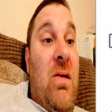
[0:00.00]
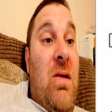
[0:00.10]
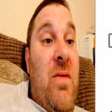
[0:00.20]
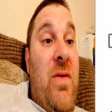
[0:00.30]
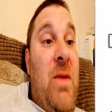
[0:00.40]

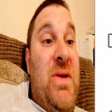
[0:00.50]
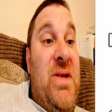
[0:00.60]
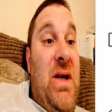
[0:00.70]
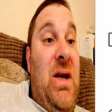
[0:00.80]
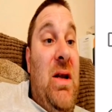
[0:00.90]
or any
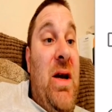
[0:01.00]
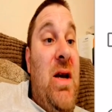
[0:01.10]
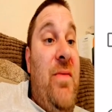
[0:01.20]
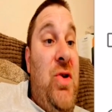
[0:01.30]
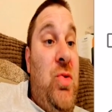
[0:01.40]
particular
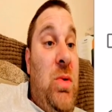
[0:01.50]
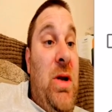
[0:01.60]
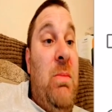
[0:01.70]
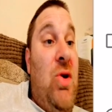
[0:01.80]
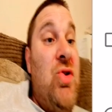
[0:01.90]
individual.
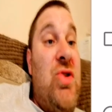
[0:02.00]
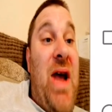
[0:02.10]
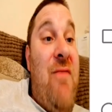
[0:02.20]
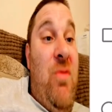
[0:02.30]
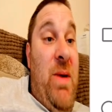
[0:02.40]
It belongs to
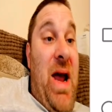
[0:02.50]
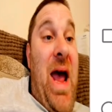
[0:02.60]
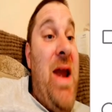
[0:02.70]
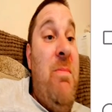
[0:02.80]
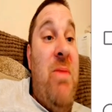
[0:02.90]
everybody.
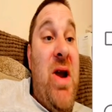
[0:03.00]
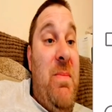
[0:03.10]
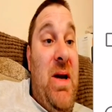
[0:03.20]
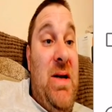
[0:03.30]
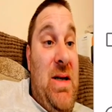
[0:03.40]
Anybody
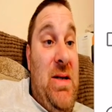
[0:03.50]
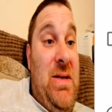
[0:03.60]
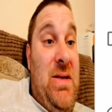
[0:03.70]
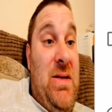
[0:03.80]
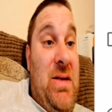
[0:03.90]
can be a
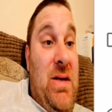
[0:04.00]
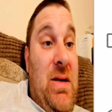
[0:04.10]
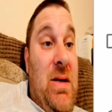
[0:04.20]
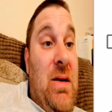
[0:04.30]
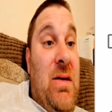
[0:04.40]
scientist.
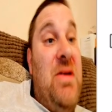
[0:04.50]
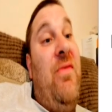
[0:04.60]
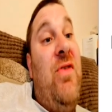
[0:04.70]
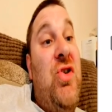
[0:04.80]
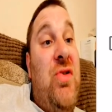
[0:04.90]
The
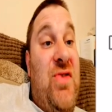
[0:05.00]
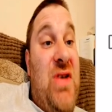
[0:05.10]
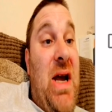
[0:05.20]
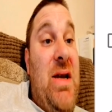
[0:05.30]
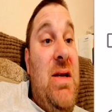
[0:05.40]
definition of
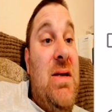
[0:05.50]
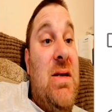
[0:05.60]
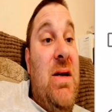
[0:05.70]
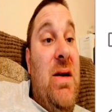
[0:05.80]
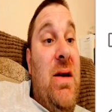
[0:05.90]

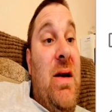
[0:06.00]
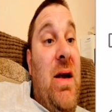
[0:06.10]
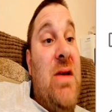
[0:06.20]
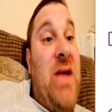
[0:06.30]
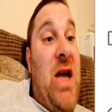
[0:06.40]
science
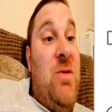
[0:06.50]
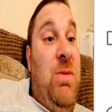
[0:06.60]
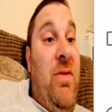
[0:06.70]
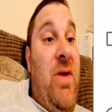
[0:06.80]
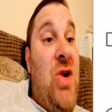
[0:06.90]
is the
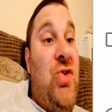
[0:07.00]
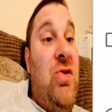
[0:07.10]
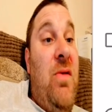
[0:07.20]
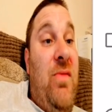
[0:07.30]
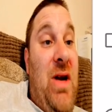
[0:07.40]

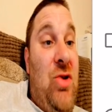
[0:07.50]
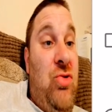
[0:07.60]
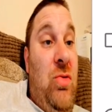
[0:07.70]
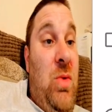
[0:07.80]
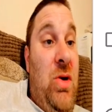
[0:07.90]
exploration of the
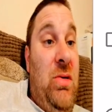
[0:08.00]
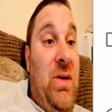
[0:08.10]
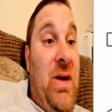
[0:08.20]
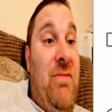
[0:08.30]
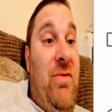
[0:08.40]
natural world
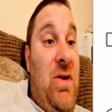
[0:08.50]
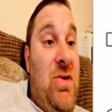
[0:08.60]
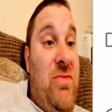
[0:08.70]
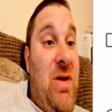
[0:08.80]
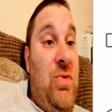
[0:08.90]
and everything
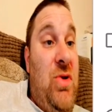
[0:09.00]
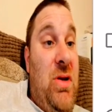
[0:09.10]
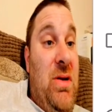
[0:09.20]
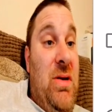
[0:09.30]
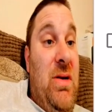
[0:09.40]
else around you.
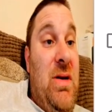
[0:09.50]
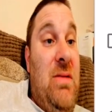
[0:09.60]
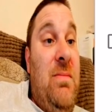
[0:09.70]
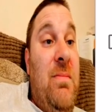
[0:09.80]
Yeah?